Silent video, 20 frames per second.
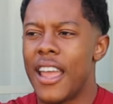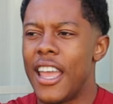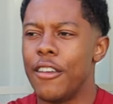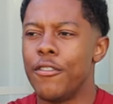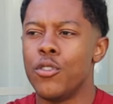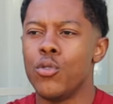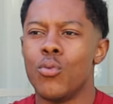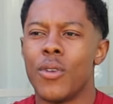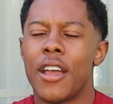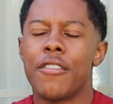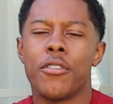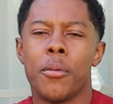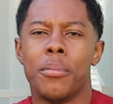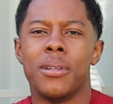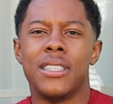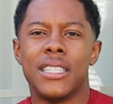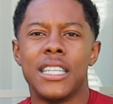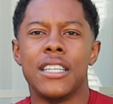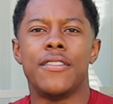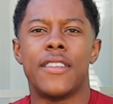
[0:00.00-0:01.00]
if you never
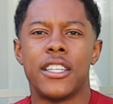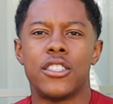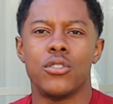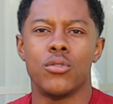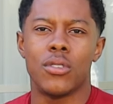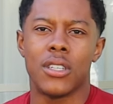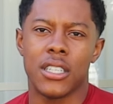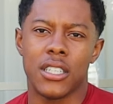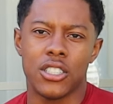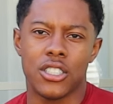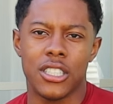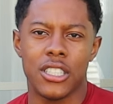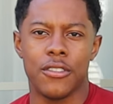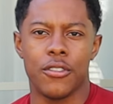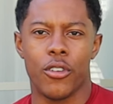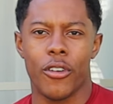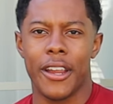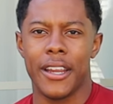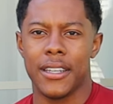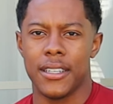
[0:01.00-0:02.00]
believe that you can
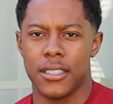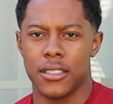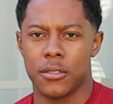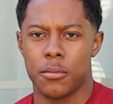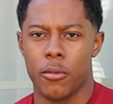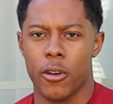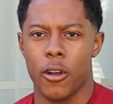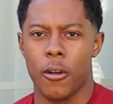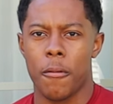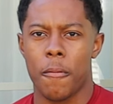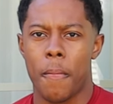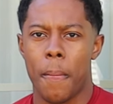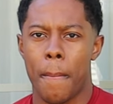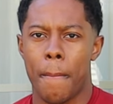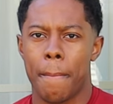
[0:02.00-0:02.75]
achieve greatness, bro.